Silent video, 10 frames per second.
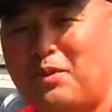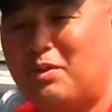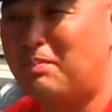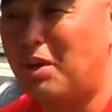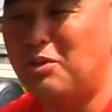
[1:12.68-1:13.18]
your
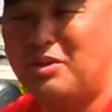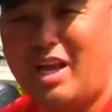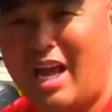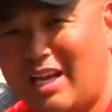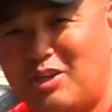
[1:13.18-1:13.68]
boat
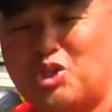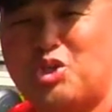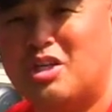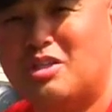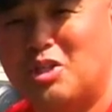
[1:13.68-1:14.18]
and your
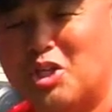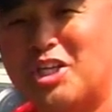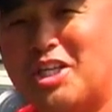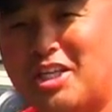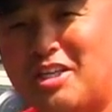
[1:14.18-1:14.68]
truck
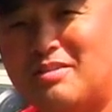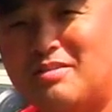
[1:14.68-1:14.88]
looking clean.